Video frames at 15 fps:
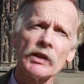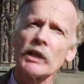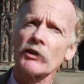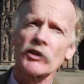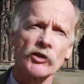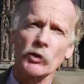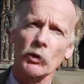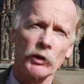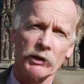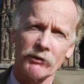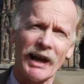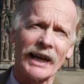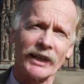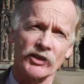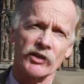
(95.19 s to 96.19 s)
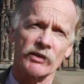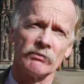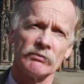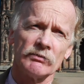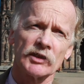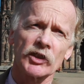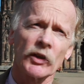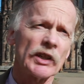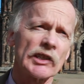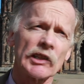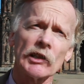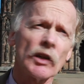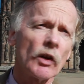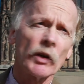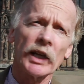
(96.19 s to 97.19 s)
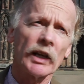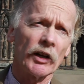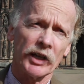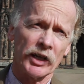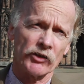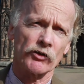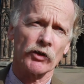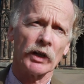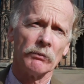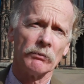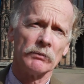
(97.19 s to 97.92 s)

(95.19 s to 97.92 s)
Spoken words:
in the story of Acts, so it's long in our history.